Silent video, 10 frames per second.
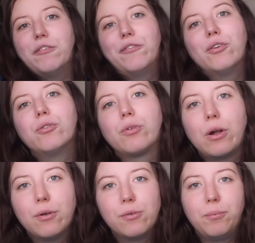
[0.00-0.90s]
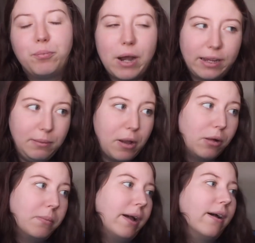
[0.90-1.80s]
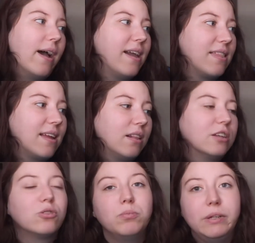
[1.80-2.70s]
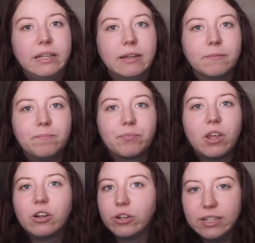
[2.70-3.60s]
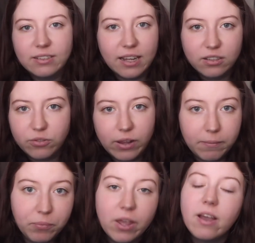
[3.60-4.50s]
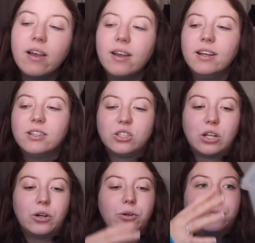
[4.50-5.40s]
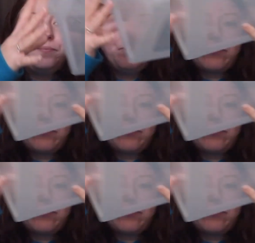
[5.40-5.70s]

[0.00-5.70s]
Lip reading: a full-grown Brachypelma, I think this would be a great size for them. So